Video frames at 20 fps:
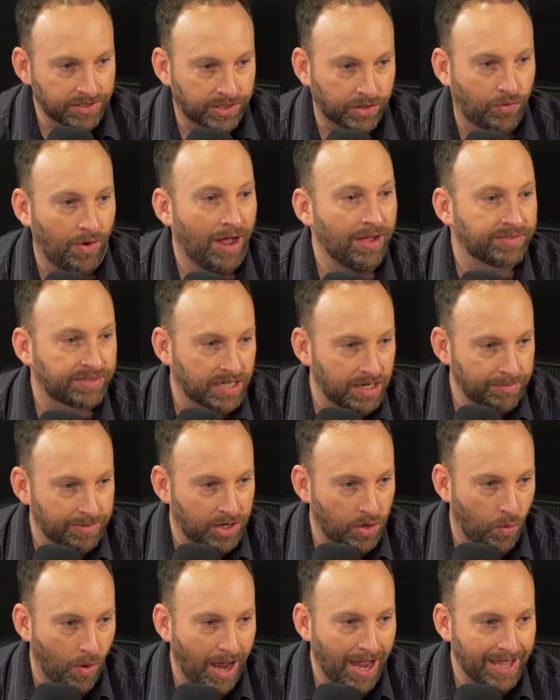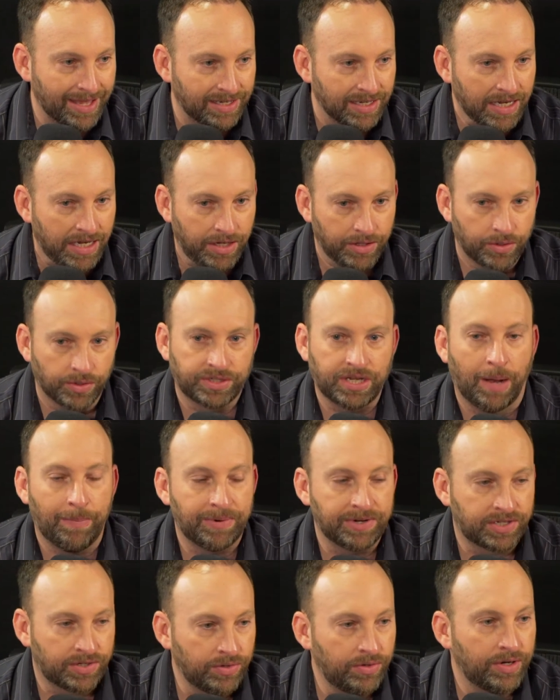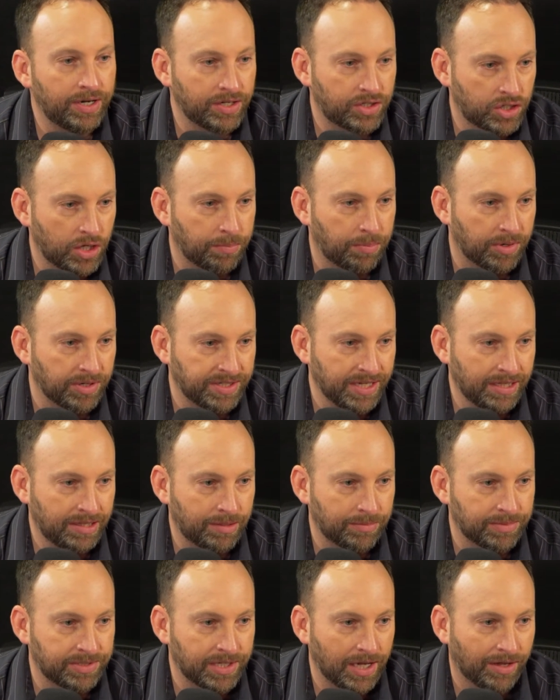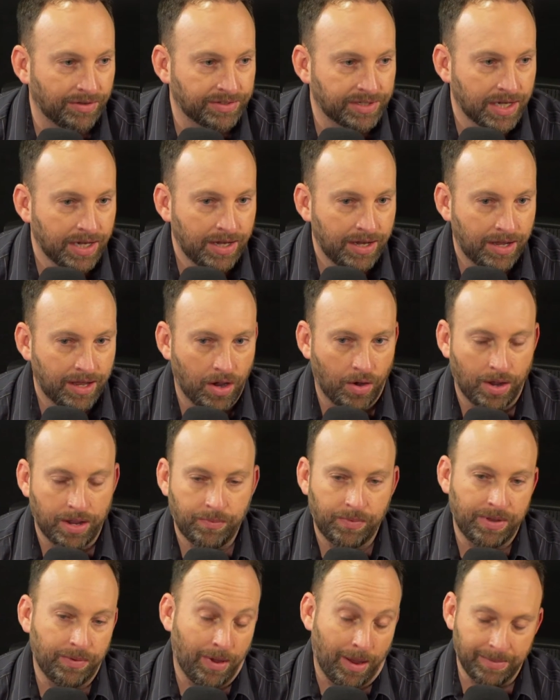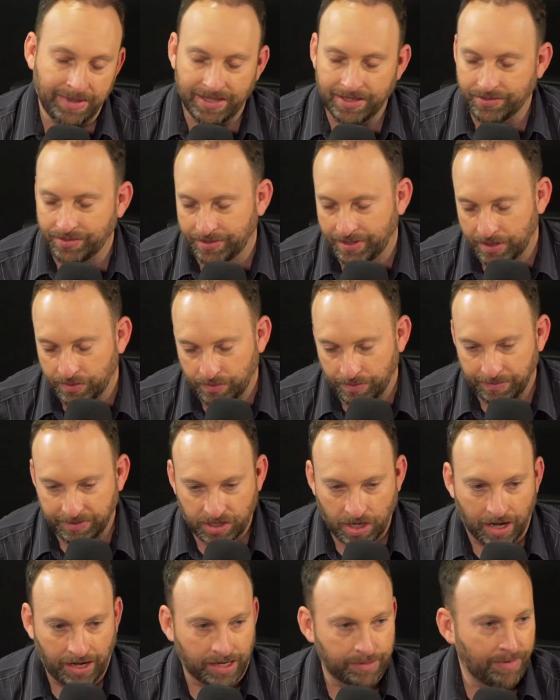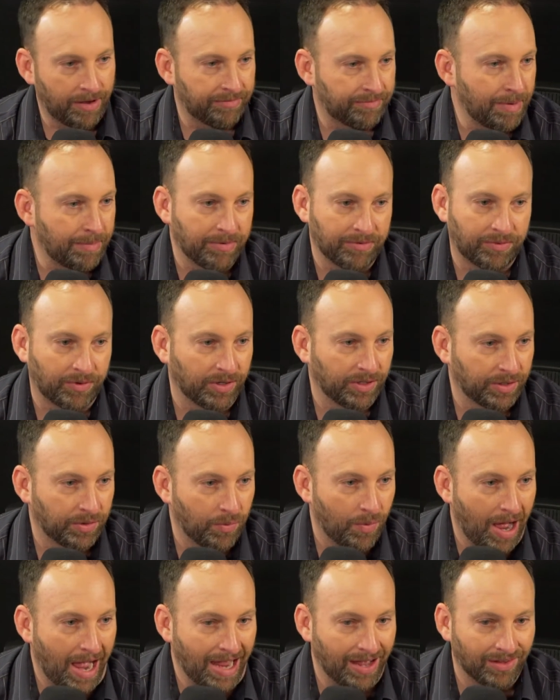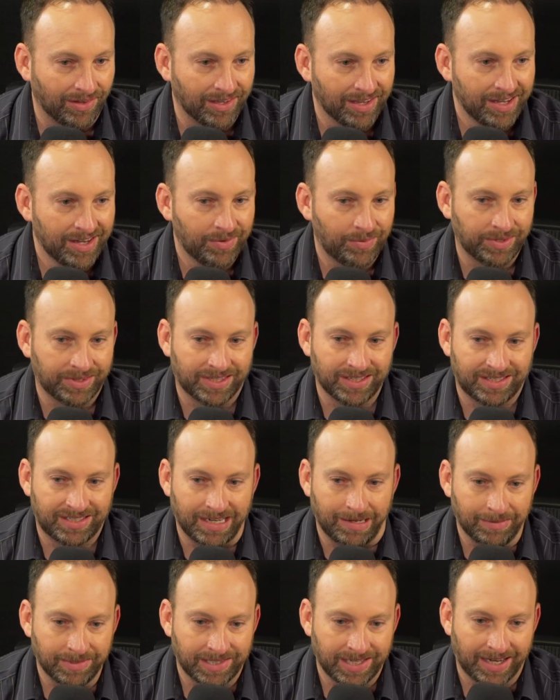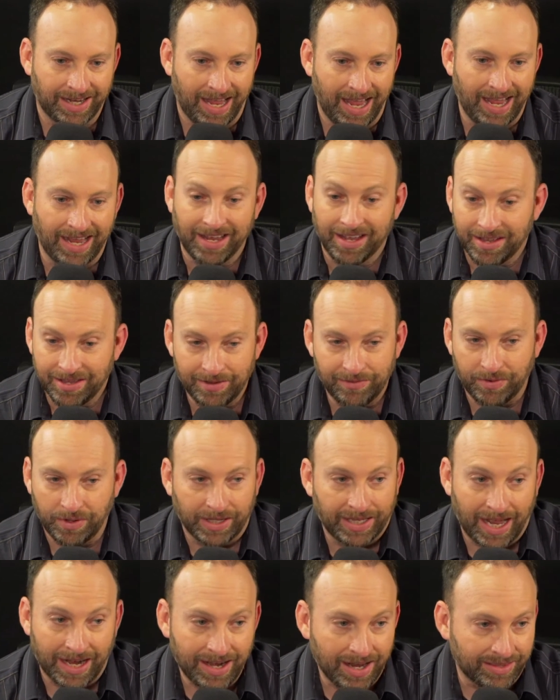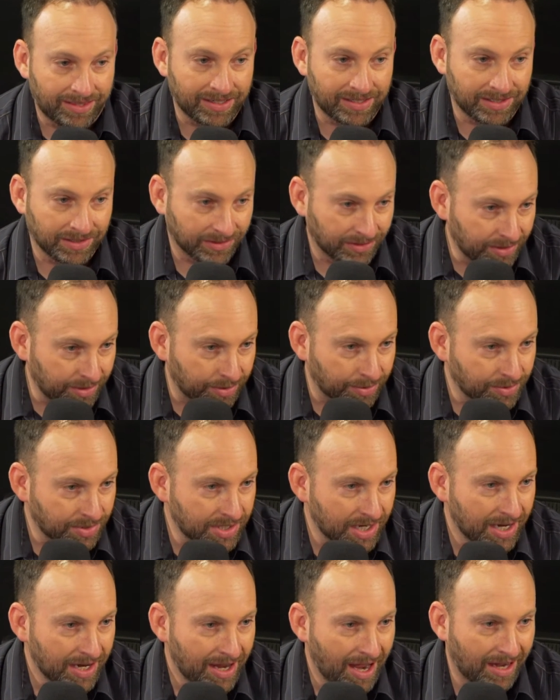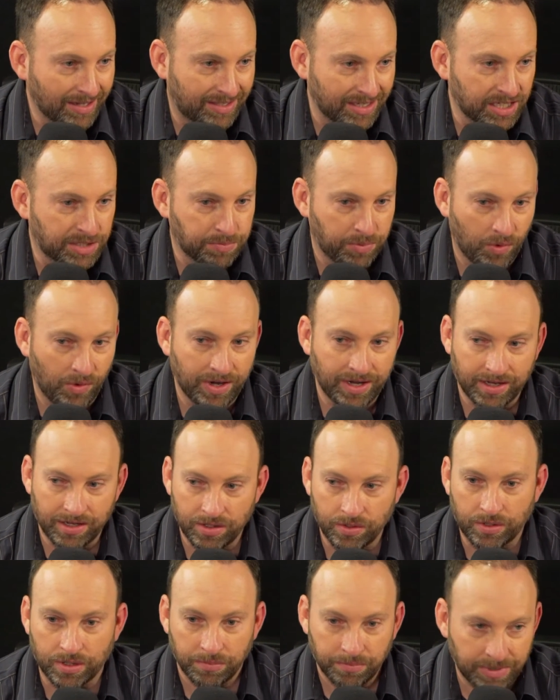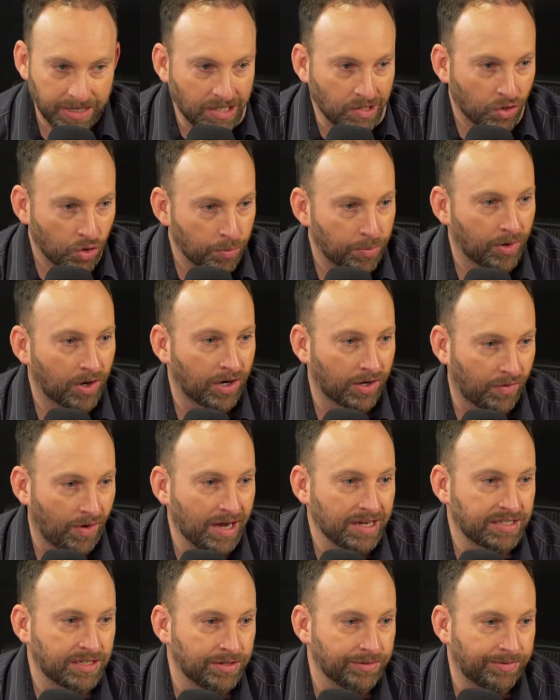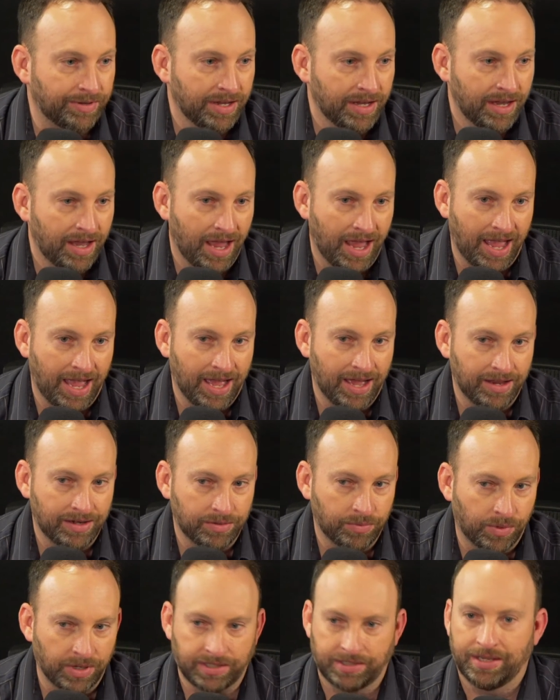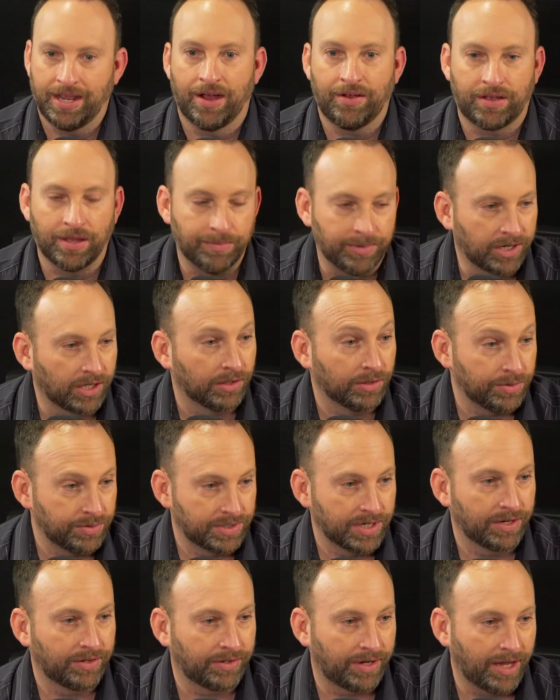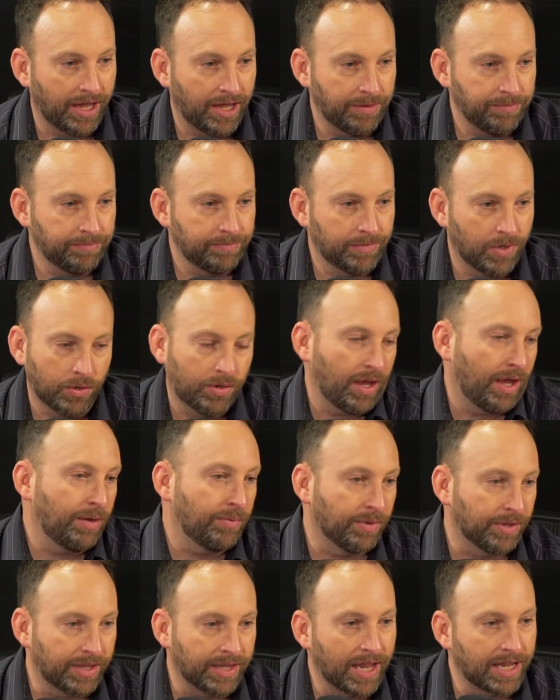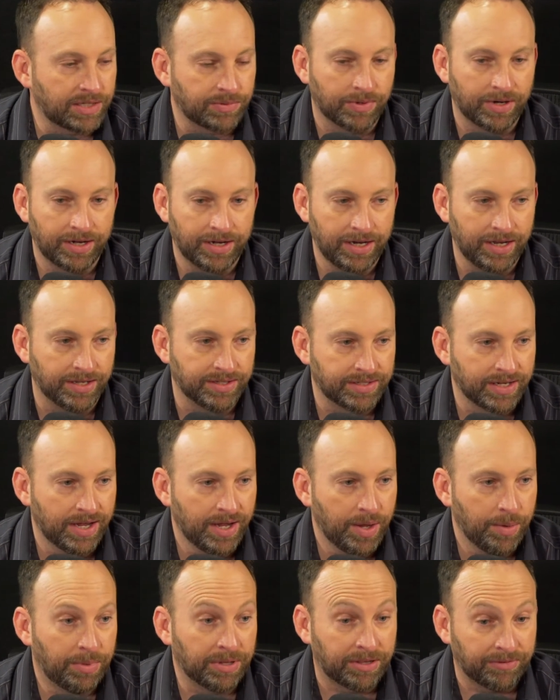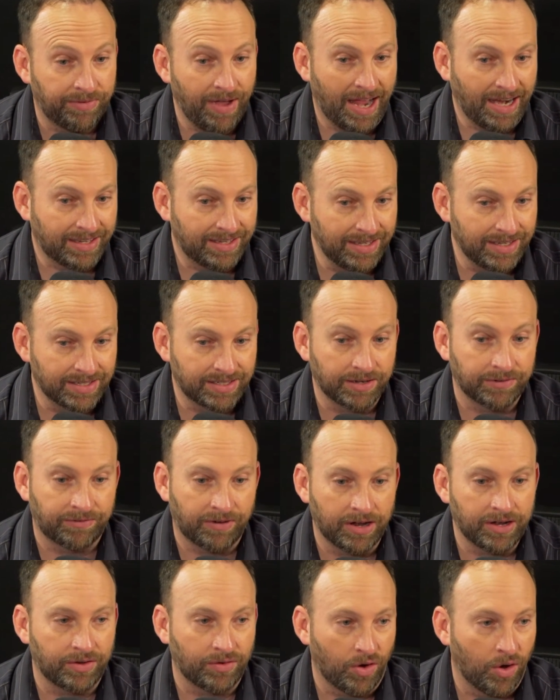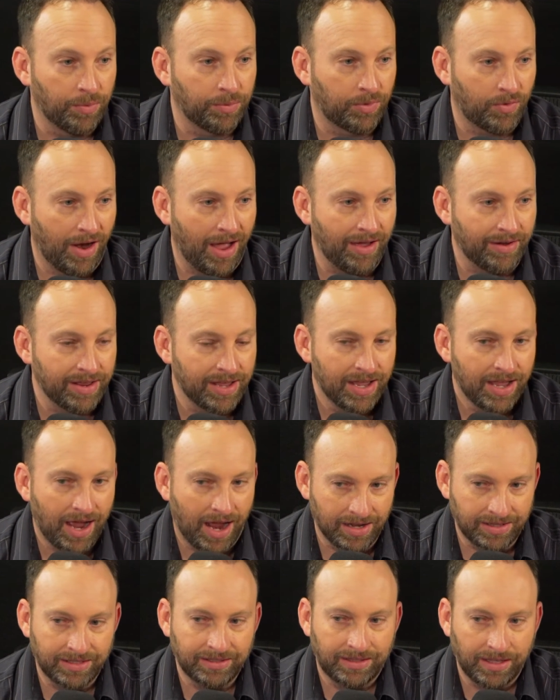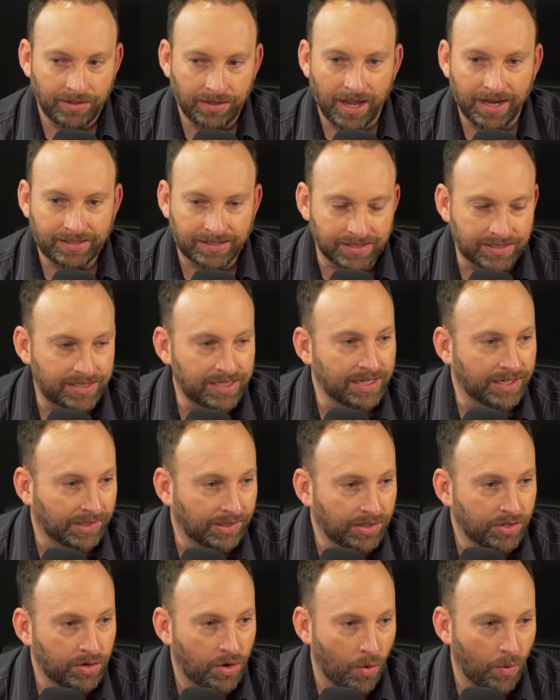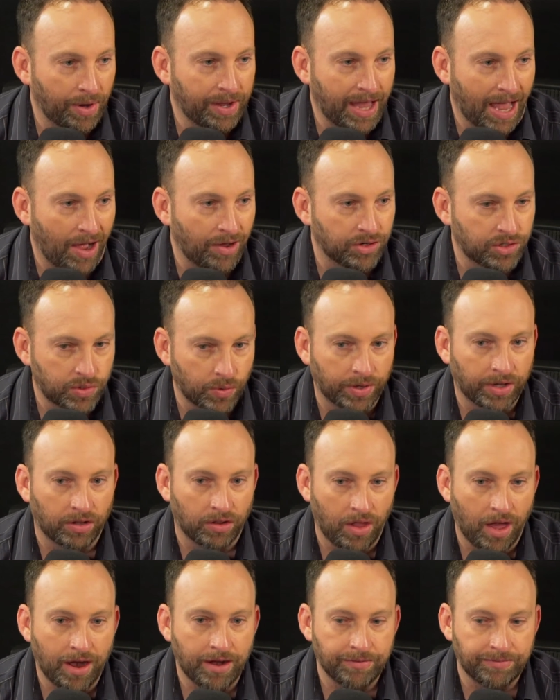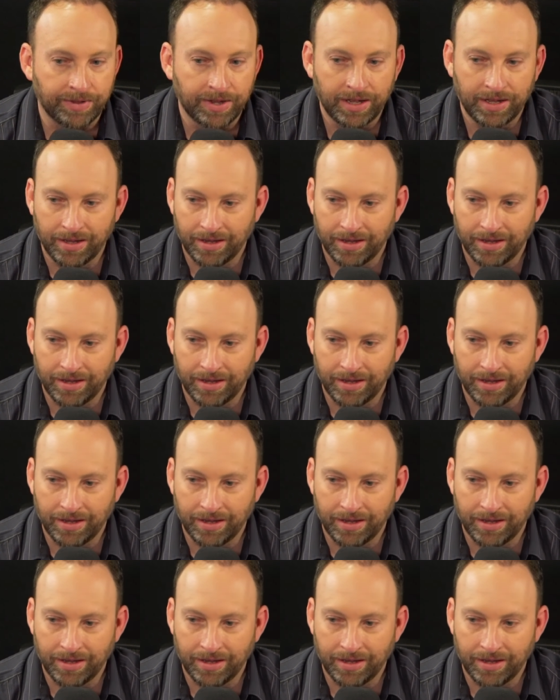The crowd's going to be quiet. Those opportunities should present themselves. You know, and we, I mean, these are things we've been talking about maybe for a little while mm-hmm. with this team. It's like, hey, you've really got nothing to lose at this point. You can be uber aggressive, and what's the outcome? You're going to lose another game. Okay, well then that's what it is. But the fact is, in front of your home crowd, I think they'd like to see you going out and showing a lot of.